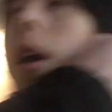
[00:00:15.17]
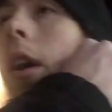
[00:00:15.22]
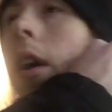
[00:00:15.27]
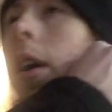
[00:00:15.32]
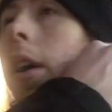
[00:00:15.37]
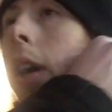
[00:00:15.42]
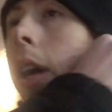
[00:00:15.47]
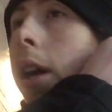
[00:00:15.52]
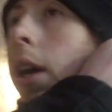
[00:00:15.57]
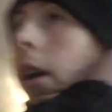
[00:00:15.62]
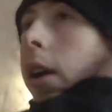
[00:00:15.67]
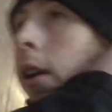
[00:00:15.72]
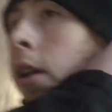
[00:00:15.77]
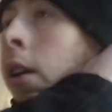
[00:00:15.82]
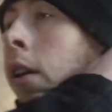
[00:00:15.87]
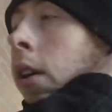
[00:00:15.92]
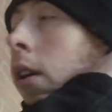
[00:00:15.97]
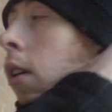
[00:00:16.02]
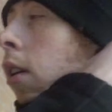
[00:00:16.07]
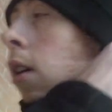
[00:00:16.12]
Uh,
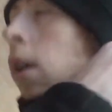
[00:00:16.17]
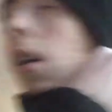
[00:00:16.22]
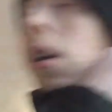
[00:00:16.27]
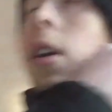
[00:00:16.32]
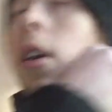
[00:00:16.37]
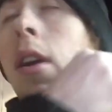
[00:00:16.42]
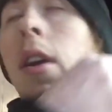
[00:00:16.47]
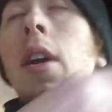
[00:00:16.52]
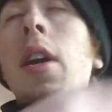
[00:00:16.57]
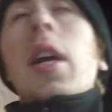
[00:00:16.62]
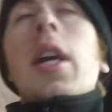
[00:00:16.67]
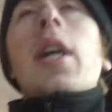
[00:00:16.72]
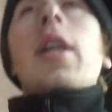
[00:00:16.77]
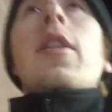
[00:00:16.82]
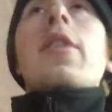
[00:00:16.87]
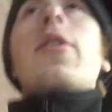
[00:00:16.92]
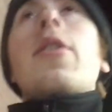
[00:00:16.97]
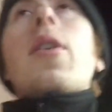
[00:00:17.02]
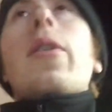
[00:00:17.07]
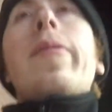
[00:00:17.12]

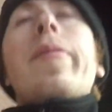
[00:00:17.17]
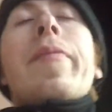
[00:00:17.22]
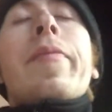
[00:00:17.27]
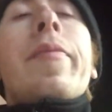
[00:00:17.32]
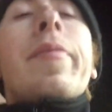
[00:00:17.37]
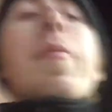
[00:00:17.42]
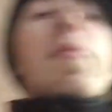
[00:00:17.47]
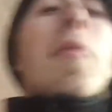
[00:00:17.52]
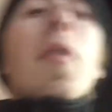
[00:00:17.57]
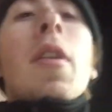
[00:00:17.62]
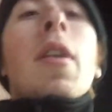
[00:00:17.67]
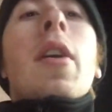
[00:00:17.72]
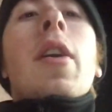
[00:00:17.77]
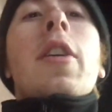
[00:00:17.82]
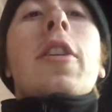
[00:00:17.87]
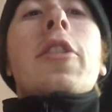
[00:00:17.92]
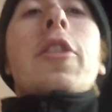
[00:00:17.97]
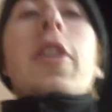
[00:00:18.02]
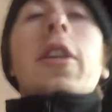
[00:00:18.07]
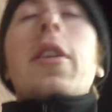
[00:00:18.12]
so,
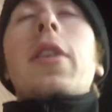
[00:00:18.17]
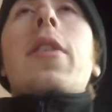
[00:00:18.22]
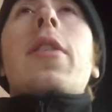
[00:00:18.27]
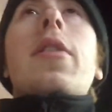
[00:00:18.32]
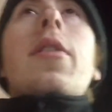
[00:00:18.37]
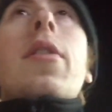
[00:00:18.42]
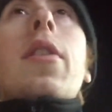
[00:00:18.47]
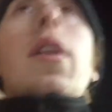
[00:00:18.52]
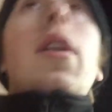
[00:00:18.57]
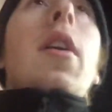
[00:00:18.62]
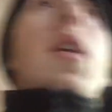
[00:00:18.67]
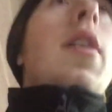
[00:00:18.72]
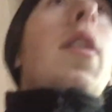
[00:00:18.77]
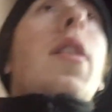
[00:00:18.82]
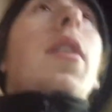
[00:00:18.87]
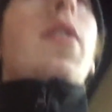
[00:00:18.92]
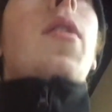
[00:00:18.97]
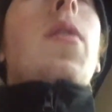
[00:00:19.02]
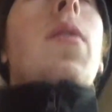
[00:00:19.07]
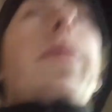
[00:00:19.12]
just a
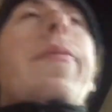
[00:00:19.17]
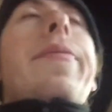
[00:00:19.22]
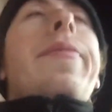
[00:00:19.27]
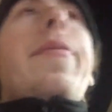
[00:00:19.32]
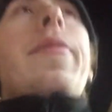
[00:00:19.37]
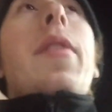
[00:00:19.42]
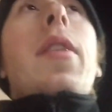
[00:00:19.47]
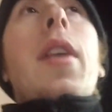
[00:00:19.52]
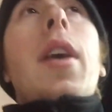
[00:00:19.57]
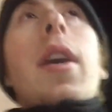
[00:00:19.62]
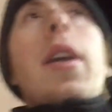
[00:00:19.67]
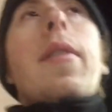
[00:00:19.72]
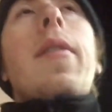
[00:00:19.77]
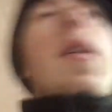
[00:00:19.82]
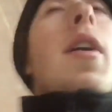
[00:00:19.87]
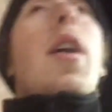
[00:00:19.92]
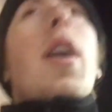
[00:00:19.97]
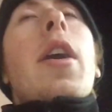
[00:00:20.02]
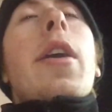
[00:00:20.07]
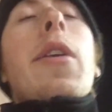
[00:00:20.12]
little thing.
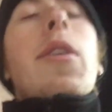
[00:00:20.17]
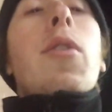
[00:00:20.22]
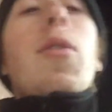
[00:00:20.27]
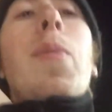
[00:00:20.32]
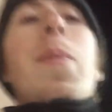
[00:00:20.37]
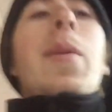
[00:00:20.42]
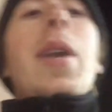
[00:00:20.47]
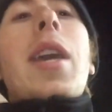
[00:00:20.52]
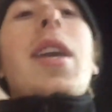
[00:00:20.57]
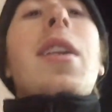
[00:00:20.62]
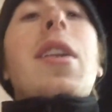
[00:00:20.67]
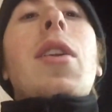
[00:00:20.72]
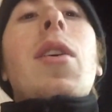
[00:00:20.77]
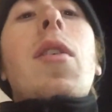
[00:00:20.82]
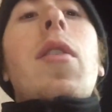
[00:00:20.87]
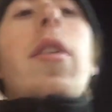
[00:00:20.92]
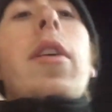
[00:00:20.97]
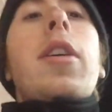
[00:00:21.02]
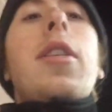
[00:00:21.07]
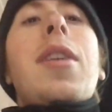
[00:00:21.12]
You may
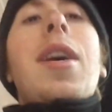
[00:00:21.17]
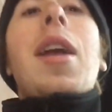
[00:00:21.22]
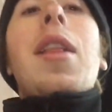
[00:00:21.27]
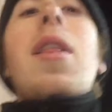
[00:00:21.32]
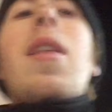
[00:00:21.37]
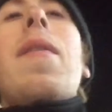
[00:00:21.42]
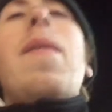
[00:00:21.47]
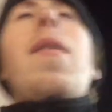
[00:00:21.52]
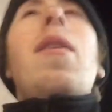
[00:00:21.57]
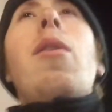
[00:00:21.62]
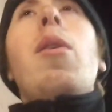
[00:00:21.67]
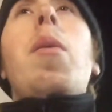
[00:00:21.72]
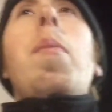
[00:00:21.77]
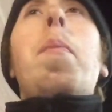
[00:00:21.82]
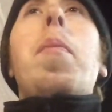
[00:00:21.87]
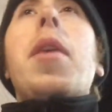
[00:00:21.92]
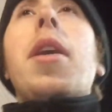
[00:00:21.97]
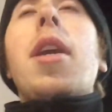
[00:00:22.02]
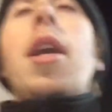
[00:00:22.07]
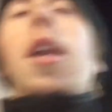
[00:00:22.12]
notice at the very
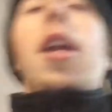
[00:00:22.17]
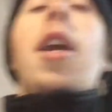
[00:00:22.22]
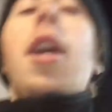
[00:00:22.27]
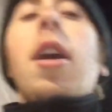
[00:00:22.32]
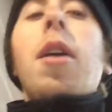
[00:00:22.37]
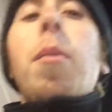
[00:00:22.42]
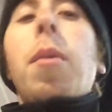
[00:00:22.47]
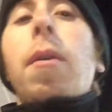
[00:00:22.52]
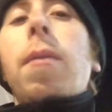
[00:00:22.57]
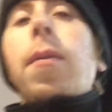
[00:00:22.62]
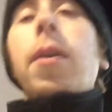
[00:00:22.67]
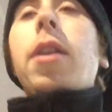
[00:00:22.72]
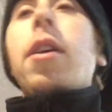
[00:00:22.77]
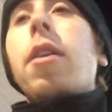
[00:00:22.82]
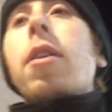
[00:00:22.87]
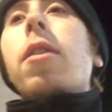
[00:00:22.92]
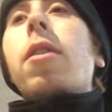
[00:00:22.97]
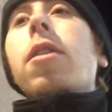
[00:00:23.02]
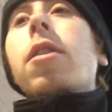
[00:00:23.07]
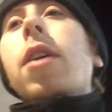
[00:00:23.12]
beginning of my
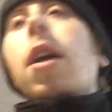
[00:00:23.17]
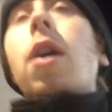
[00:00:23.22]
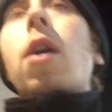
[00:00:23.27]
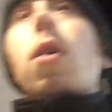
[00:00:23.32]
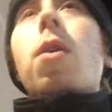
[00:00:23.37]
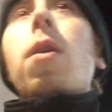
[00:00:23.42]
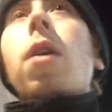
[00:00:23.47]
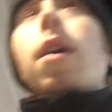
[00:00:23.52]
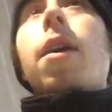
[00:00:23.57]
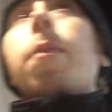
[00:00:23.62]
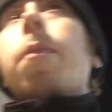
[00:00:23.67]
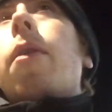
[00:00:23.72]
videos how I